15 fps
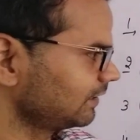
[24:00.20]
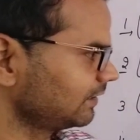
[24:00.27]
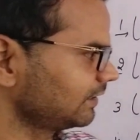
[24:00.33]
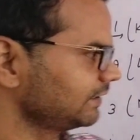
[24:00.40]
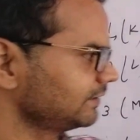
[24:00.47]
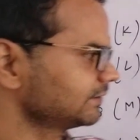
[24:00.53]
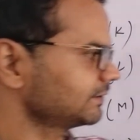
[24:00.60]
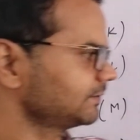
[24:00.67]

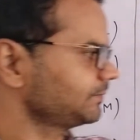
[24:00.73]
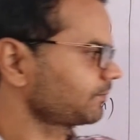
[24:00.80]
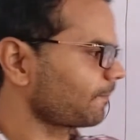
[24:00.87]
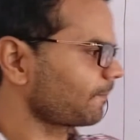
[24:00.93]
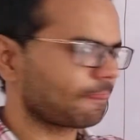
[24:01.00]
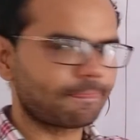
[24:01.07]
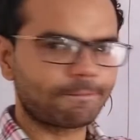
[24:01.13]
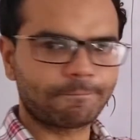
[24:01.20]
contains
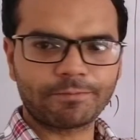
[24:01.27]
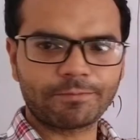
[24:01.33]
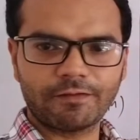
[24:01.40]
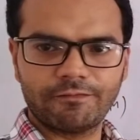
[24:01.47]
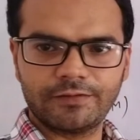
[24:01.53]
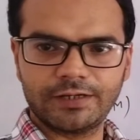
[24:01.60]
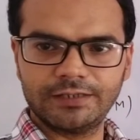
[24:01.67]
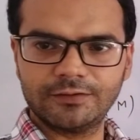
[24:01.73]

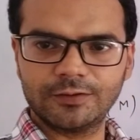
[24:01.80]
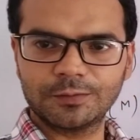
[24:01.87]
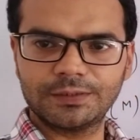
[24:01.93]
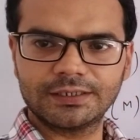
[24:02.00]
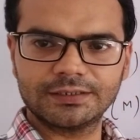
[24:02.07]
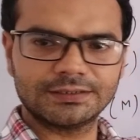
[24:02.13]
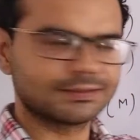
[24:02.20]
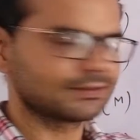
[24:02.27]
5
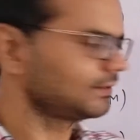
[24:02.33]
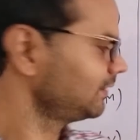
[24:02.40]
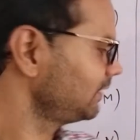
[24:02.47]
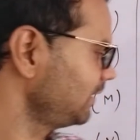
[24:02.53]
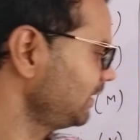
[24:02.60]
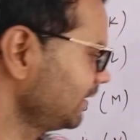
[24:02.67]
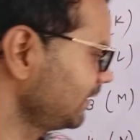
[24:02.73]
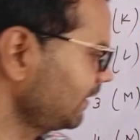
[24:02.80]
orbitals,
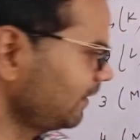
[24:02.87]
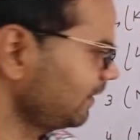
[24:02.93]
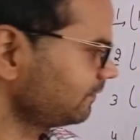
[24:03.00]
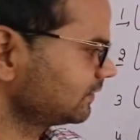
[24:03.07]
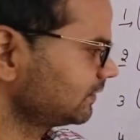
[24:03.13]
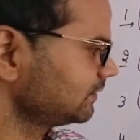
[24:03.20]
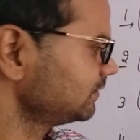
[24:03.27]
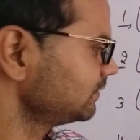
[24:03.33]
and f
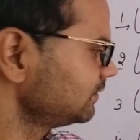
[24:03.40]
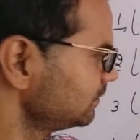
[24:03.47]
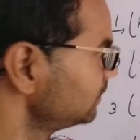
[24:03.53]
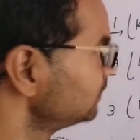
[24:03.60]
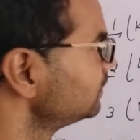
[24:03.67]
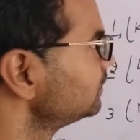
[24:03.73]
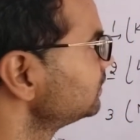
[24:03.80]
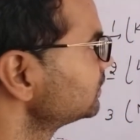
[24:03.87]

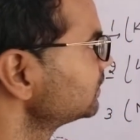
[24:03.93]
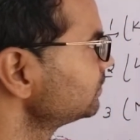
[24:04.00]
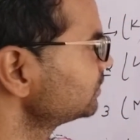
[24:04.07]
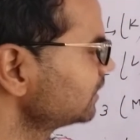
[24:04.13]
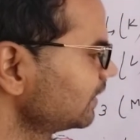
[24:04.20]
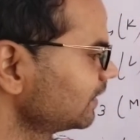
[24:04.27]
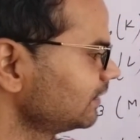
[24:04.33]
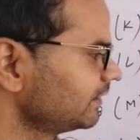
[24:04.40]

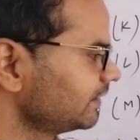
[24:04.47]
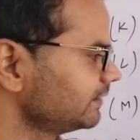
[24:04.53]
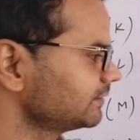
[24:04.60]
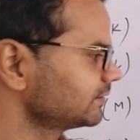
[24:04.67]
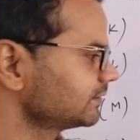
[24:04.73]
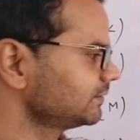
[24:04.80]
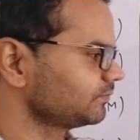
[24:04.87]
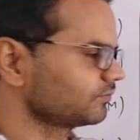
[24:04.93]
subshell
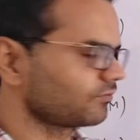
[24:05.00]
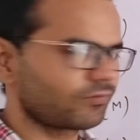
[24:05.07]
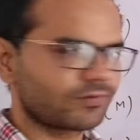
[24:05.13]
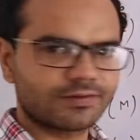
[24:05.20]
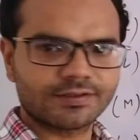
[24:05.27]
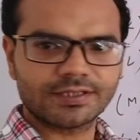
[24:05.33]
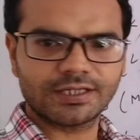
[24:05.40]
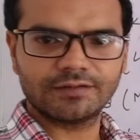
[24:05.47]
contains
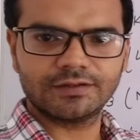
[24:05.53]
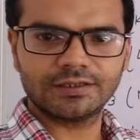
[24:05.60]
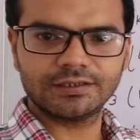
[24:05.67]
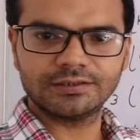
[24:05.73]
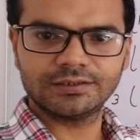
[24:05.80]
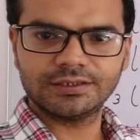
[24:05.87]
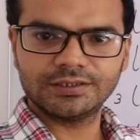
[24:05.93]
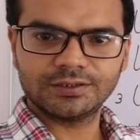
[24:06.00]
7
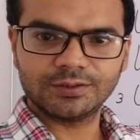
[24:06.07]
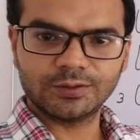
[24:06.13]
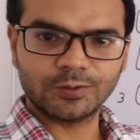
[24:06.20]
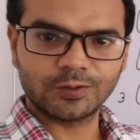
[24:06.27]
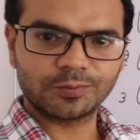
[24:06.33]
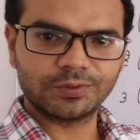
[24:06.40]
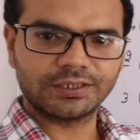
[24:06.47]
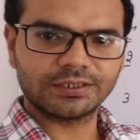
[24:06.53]

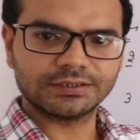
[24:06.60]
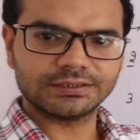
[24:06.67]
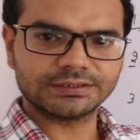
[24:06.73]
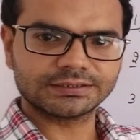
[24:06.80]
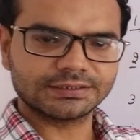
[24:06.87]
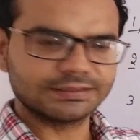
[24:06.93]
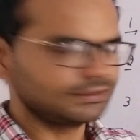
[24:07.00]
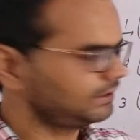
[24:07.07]

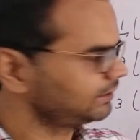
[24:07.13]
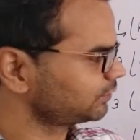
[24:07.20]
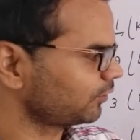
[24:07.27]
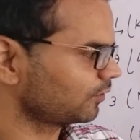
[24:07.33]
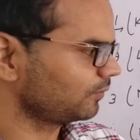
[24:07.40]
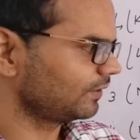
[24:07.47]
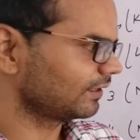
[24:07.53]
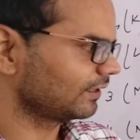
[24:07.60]
orbitals. Each
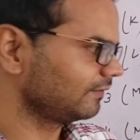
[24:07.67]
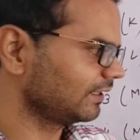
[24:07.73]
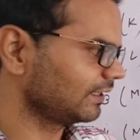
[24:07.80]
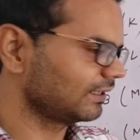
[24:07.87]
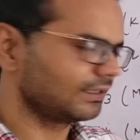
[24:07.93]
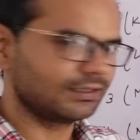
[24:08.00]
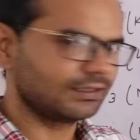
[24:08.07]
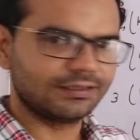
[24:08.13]
orbital will
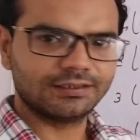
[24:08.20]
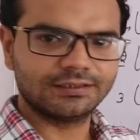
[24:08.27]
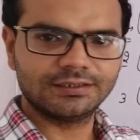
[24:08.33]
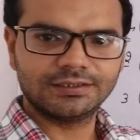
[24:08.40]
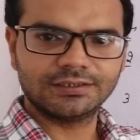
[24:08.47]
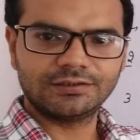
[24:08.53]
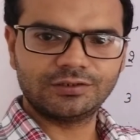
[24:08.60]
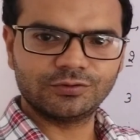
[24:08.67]
contain
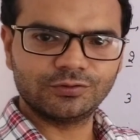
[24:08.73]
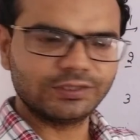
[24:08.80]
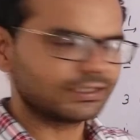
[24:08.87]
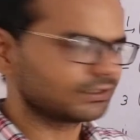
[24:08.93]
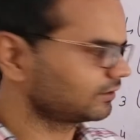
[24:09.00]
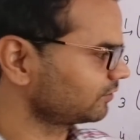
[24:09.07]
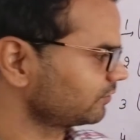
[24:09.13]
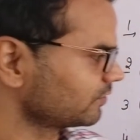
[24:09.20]
2
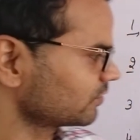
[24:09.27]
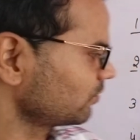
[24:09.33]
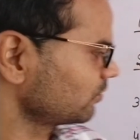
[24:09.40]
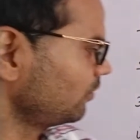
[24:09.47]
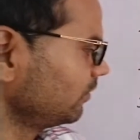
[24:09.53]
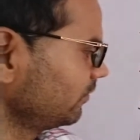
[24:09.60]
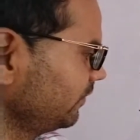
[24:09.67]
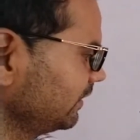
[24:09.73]
electrons. So
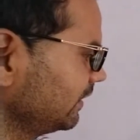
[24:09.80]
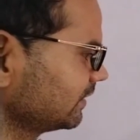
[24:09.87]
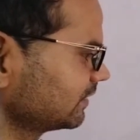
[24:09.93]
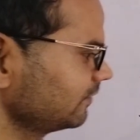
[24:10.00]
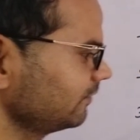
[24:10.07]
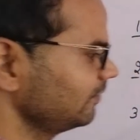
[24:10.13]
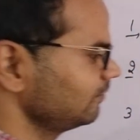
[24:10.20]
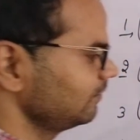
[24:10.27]
configuration
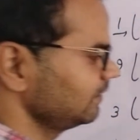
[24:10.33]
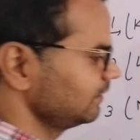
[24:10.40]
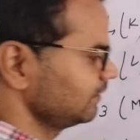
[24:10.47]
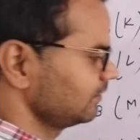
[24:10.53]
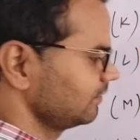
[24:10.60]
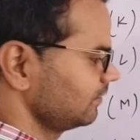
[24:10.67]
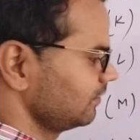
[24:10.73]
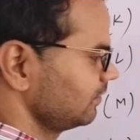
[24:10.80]
will be
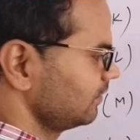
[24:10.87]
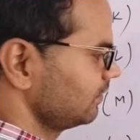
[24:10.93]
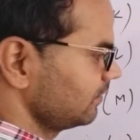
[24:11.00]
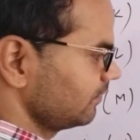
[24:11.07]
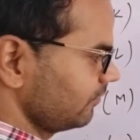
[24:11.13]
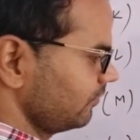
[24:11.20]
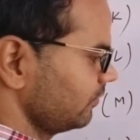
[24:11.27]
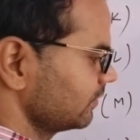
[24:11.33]

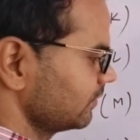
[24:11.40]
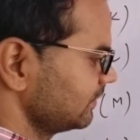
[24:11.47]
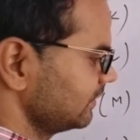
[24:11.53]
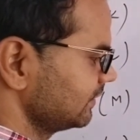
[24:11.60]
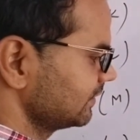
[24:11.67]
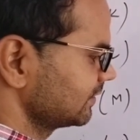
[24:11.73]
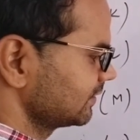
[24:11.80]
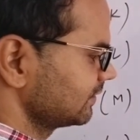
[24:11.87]
for
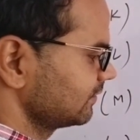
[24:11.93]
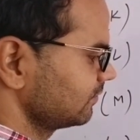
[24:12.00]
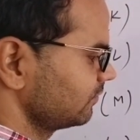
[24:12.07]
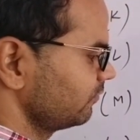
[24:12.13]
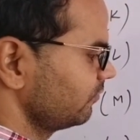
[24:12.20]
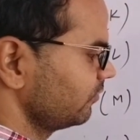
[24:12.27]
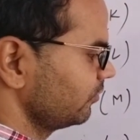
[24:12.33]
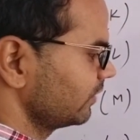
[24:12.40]
this:
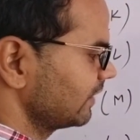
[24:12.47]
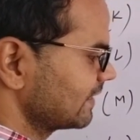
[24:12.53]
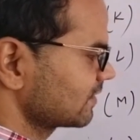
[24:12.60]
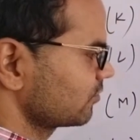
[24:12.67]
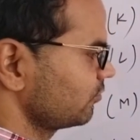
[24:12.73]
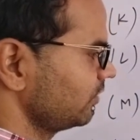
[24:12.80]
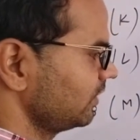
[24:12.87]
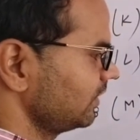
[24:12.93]
4s
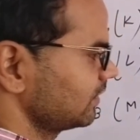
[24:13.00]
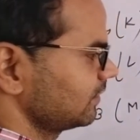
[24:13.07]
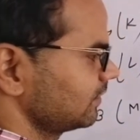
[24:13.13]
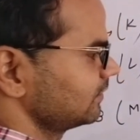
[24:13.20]
square,